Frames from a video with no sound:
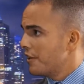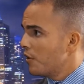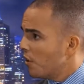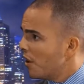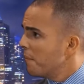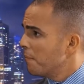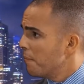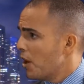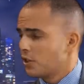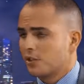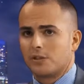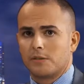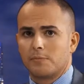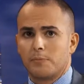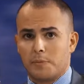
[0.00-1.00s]
and
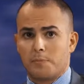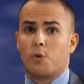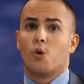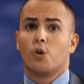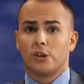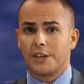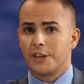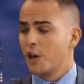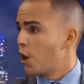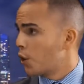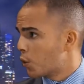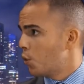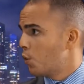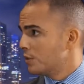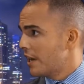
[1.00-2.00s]
most importantly, no
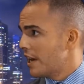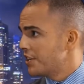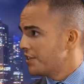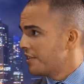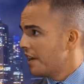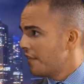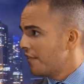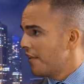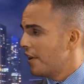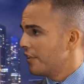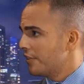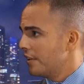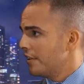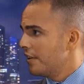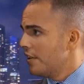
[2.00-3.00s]
causation. They
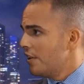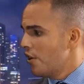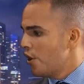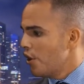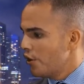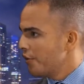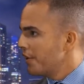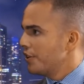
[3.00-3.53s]
felt that her